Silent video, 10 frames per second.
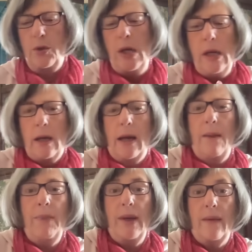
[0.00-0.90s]
It
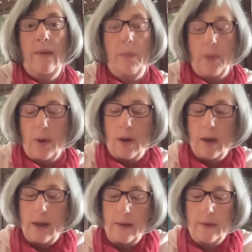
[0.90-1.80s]
can be a
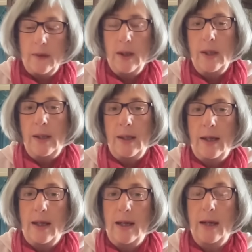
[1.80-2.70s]
surprise,
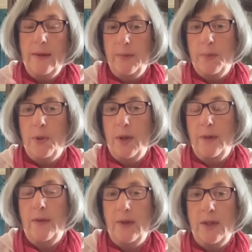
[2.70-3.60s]
uh, a
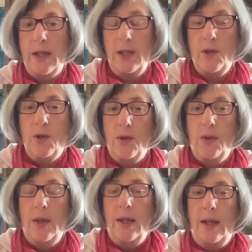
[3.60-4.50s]
surprise that takes you
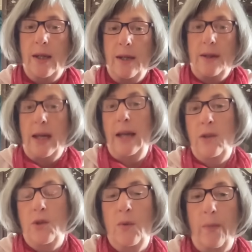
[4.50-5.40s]

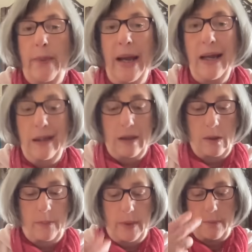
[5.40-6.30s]
takes you aback a
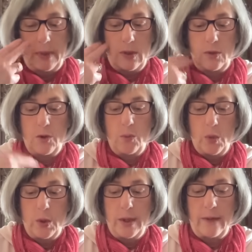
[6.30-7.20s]
little bit because you
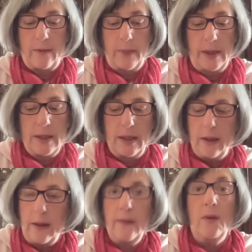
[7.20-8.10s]
weren't expecting it.
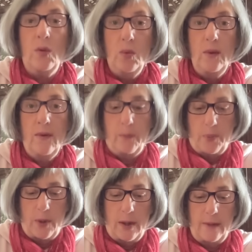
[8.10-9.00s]
It's a good
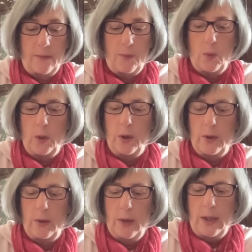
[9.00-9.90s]
surprise for you.